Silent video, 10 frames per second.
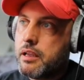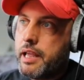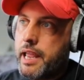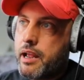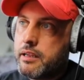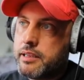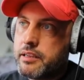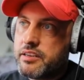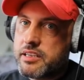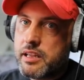And I think
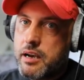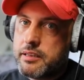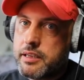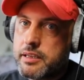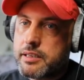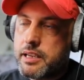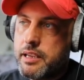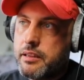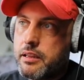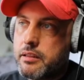there's a lot of things
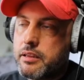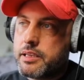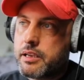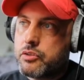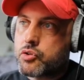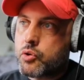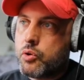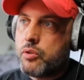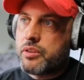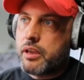in this
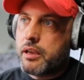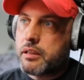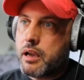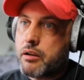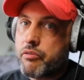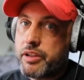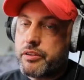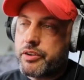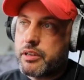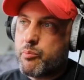control that are really,
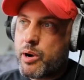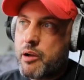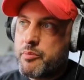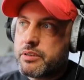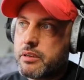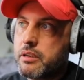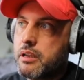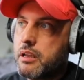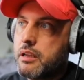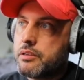really promising.
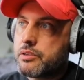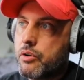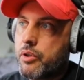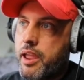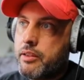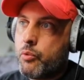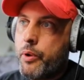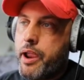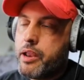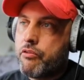So can't
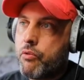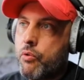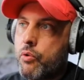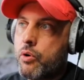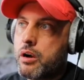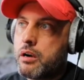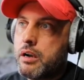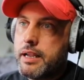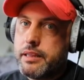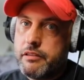wait for
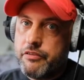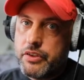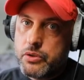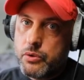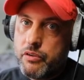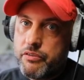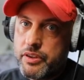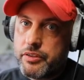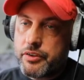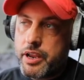the V2,
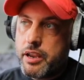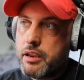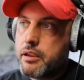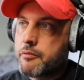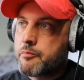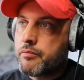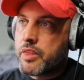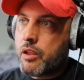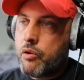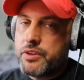V3
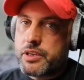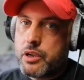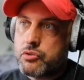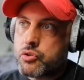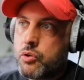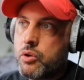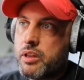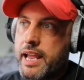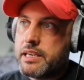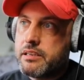of this control.
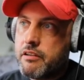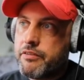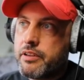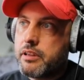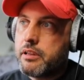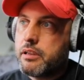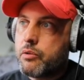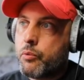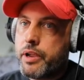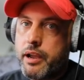And definitely
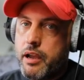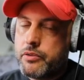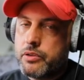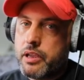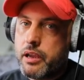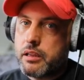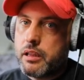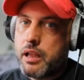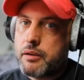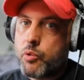we have to get a lot of